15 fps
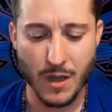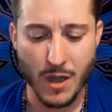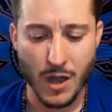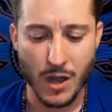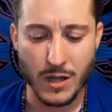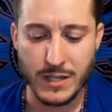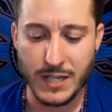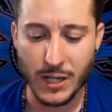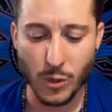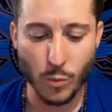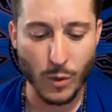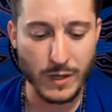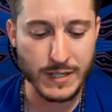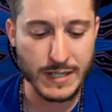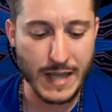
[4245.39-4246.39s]
Until
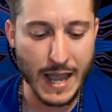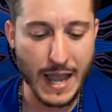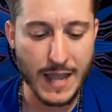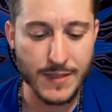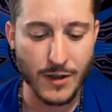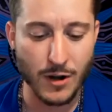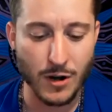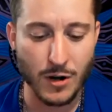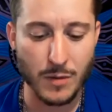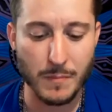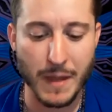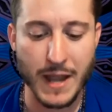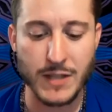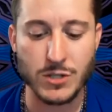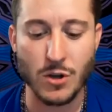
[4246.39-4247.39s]
one day, the hurt
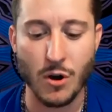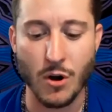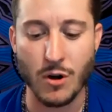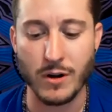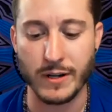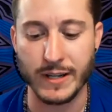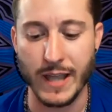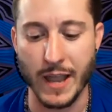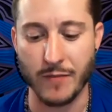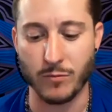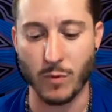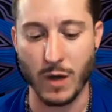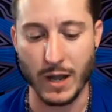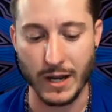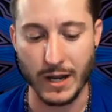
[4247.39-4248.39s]
man's heart gave
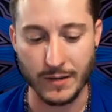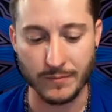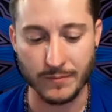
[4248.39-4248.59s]
way.